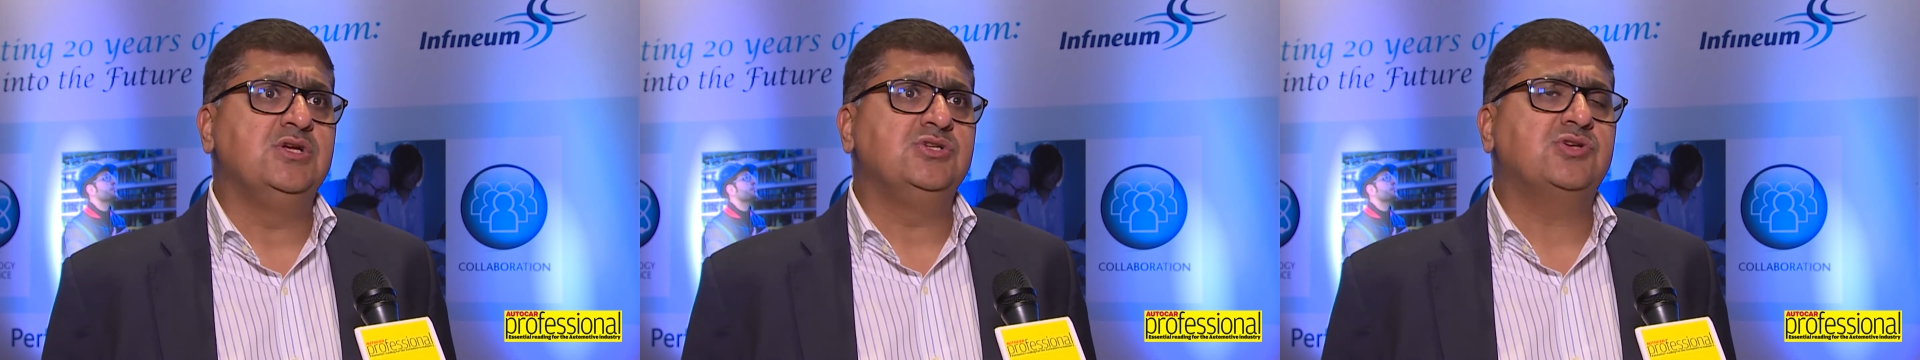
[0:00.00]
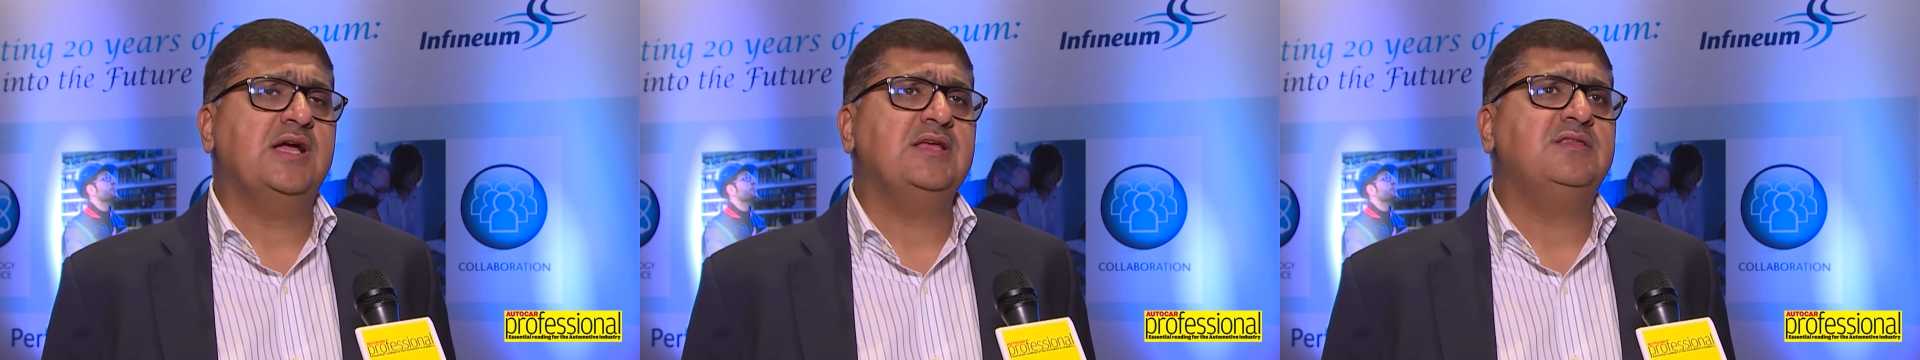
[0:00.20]

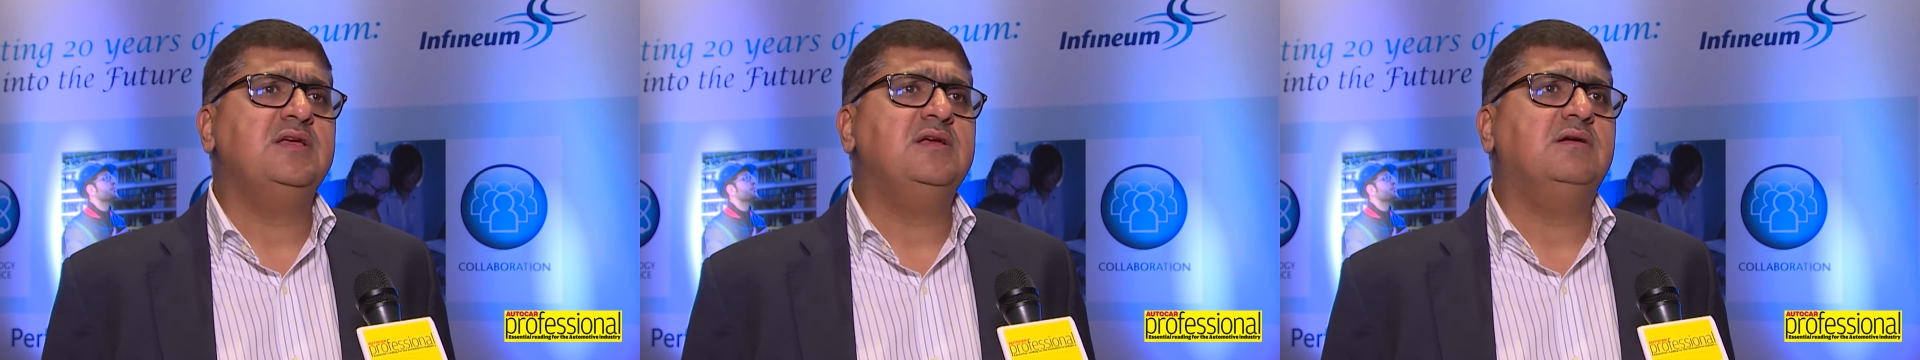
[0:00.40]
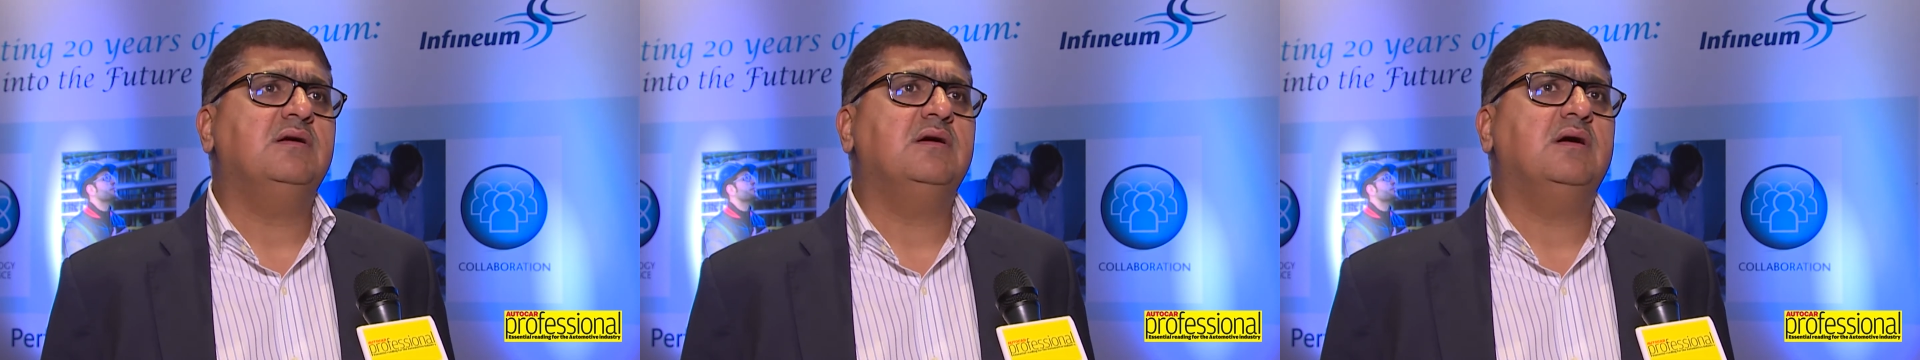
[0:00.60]
So I
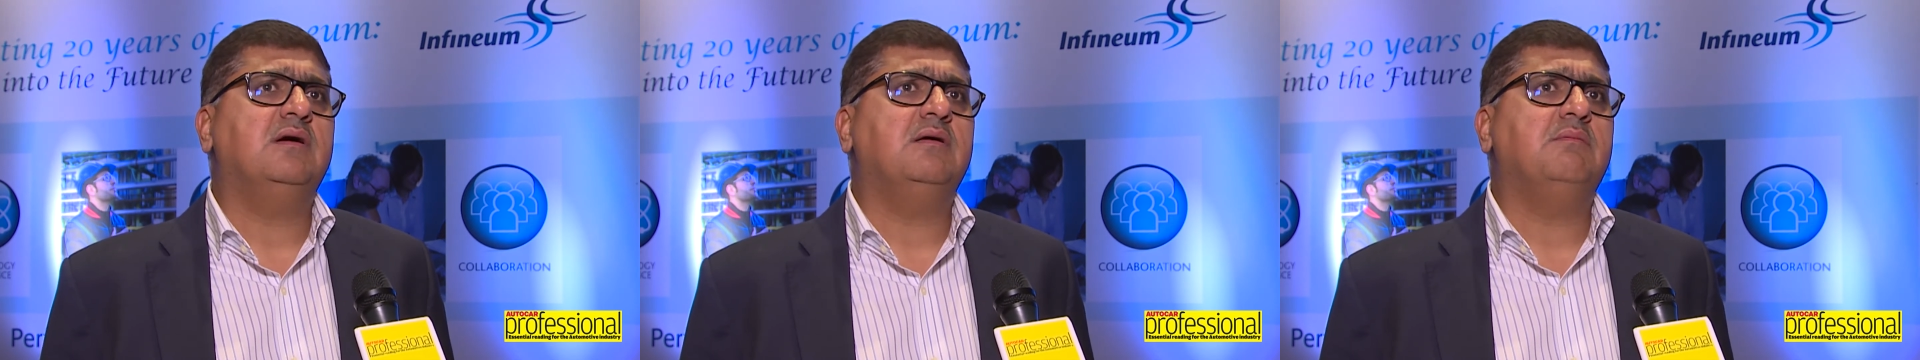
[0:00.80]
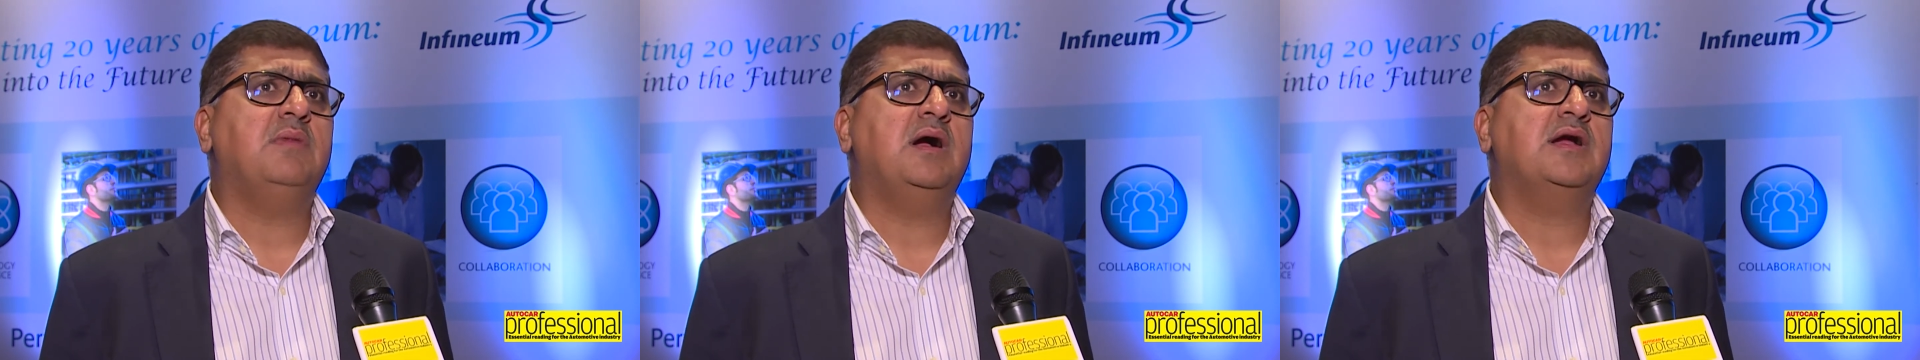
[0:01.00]
think
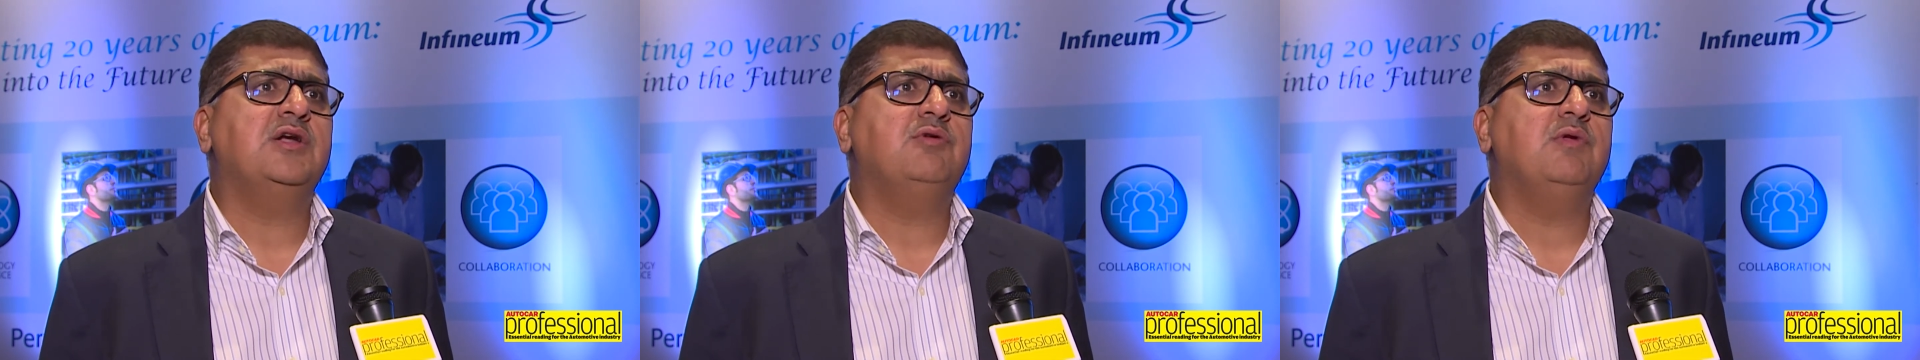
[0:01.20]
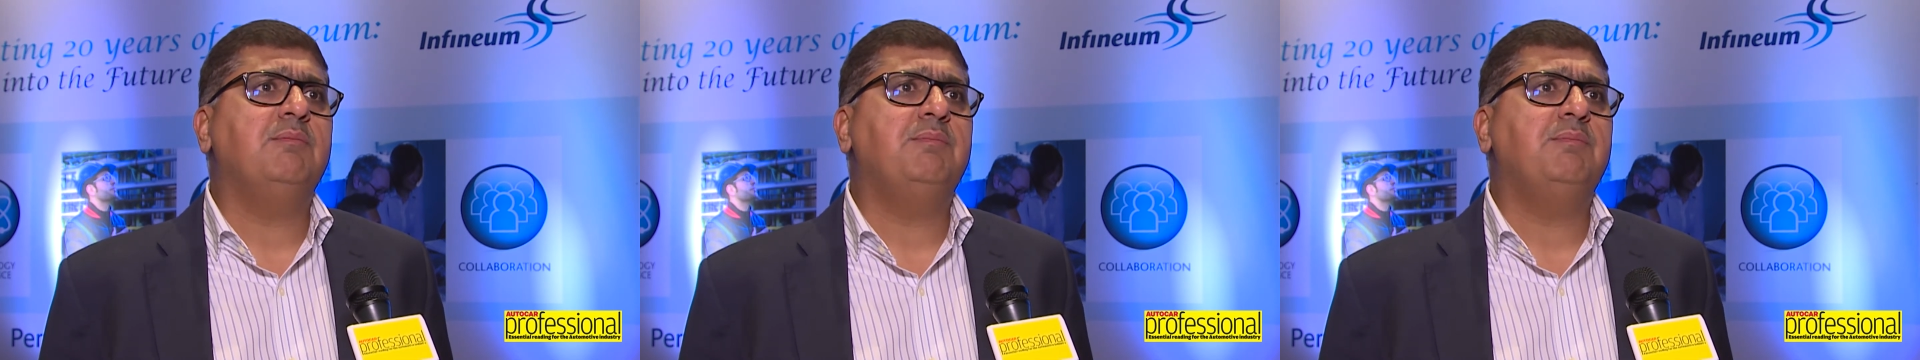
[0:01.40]
market will